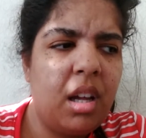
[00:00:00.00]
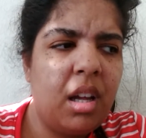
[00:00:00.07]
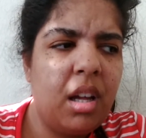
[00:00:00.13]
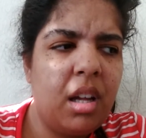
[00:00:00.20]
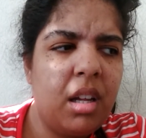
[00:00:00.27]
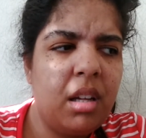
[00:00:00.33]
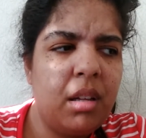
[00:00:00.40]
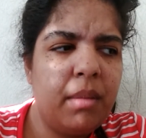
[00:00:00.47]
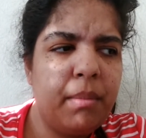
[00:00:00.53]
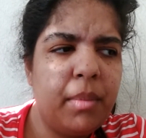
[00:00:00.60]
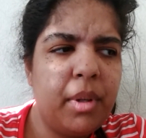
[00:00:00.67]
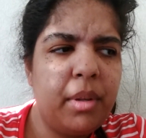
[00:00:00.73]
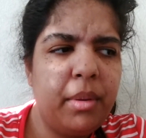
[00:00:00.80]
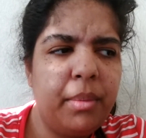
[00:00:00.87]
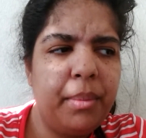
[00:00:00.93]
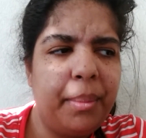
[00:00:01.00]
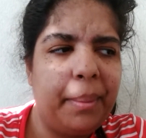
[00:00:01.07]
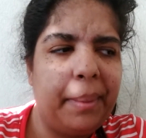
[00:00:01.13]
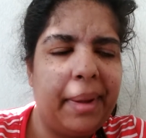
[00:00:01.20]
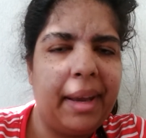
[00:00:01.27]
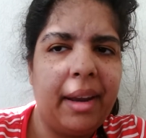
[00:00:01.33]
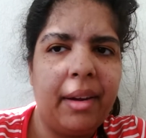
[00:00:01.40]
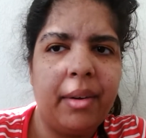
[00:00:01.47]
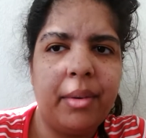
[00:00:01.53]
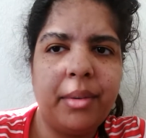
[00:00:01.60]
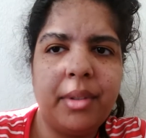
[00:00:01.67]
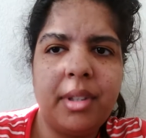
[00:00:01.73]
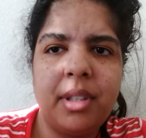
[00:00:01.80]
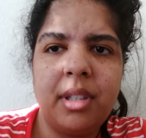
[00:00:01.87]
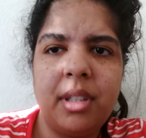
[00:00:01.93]
What
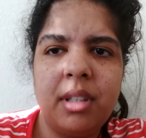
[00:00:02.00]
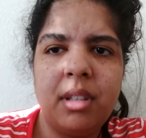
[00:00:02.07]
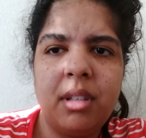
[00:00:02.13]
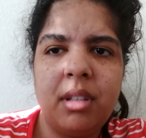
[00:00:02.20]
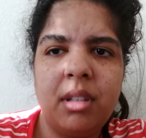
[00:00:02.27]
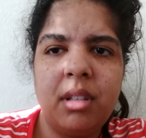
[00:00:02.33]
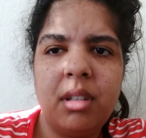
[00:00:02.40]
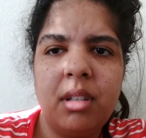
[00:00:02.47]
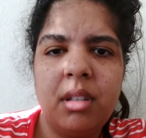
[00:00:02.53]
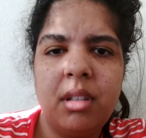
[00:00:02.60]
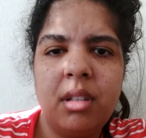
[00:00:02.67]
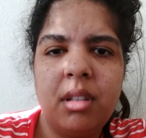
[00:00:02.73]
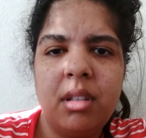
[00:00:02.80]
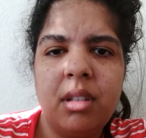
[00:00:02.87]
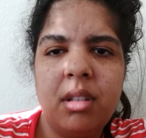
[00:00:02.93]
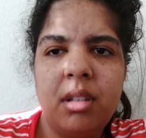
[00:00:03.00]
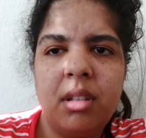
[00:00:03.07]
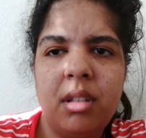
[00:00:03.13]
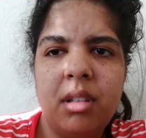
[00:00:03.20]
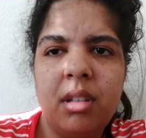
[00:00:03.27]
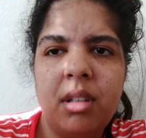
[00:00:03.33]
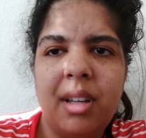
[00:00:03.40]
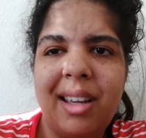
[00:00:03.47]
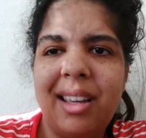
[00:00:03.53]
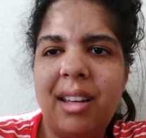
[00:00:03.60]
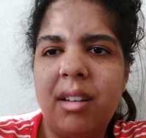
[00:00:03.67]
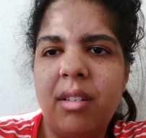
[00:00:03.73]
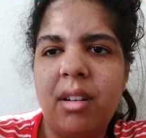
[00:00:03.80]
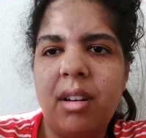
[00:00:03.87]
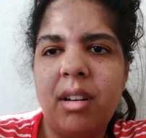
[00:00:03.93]
else? I
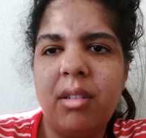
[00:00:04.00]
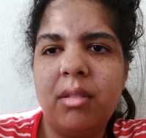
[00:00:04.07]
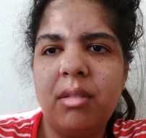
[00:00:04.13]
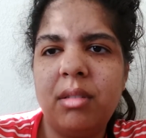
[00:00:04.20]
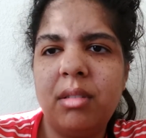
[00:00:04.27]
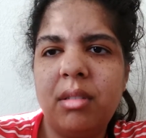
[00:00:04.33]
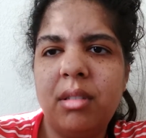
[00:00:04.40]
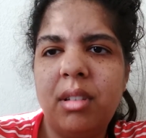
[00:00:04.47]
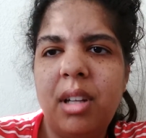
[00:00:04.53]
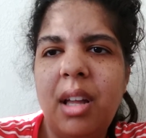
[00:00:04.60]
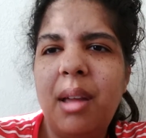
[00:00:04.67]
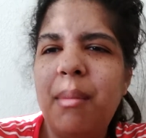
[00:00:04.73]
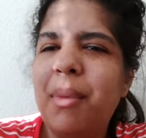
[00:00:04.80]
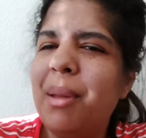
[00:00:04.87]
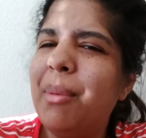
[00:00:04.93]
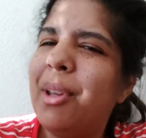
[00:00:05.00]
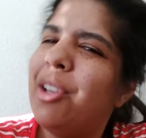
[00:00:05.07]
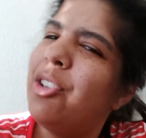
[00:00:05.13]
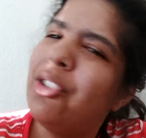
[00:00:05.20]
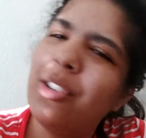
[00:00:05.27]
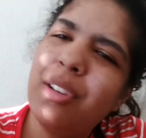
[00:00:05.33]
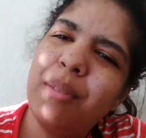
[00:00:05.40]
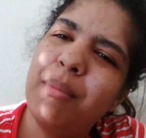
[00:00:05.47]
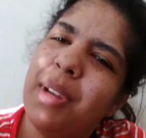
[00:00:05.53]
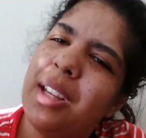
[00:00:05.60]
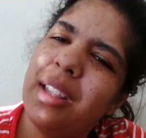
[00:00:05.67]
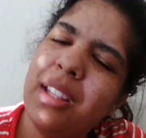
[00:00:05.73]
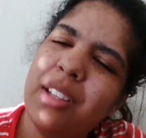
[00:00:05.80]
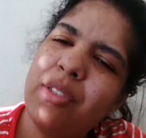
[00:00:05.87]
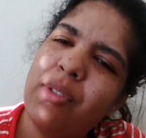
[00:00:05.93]
don't know. Maybe I shouldn't have made
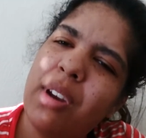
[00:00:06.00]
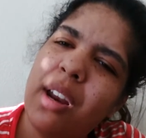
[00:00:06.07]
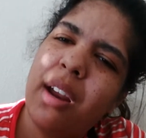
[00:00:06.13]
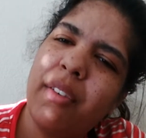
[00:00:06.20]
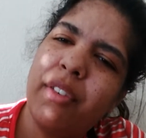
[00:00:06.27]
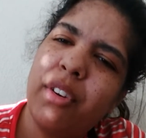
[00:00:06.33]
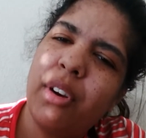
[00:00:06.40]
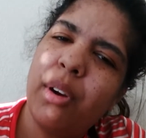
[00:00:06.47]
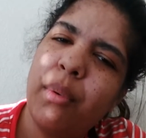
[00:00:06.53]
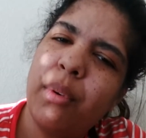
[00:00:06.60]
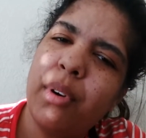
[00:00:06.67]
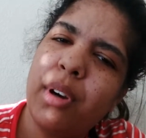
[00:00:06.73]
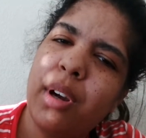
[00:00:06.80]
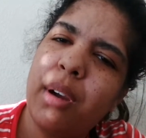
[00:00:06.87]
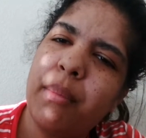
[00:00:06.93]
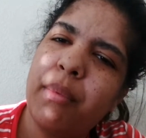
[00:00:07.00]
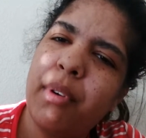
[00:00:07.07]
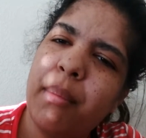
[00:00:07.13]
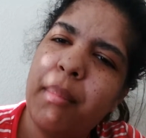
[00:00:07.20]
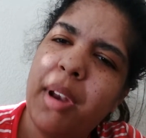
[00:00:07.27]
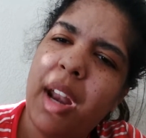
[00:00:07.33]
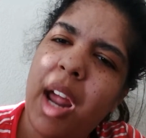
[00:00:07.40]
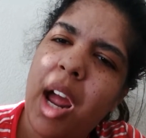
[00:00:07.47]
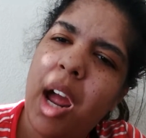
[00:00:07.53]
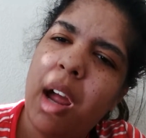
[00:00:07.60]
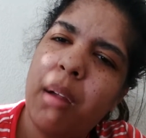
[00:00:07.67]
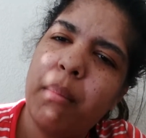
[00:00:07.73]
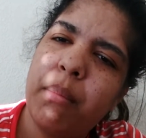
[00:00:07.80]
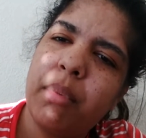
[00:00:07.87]
this right after I woke up from a nap.